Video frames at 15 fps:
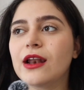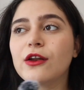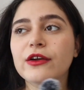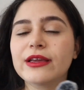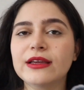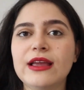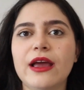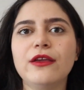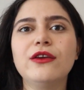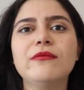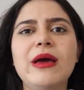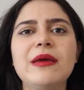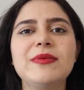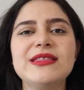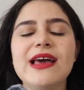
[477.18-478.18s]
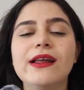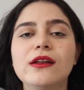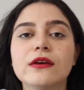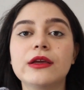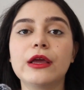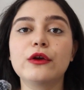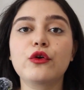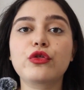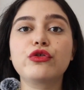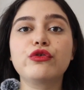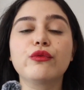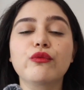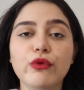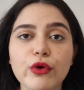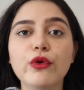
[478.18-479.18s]
looking at you, maybe they're looking
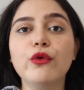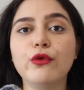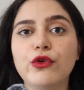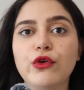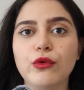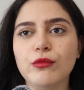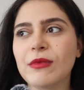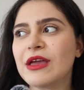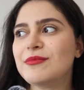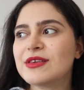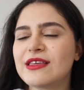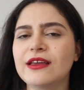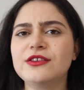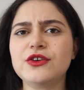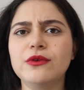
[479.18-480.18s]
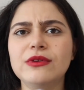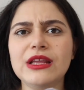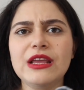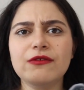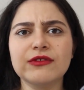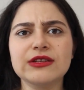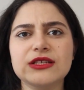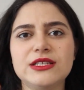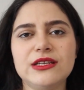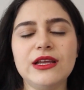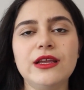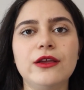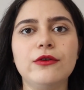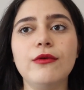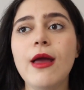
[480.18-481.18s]
through you. Maybe they don't even see
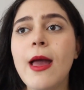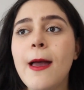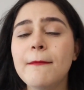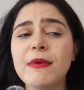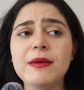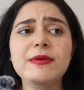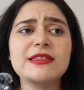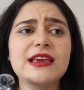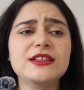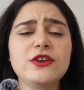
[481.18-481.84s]
you. Maybe they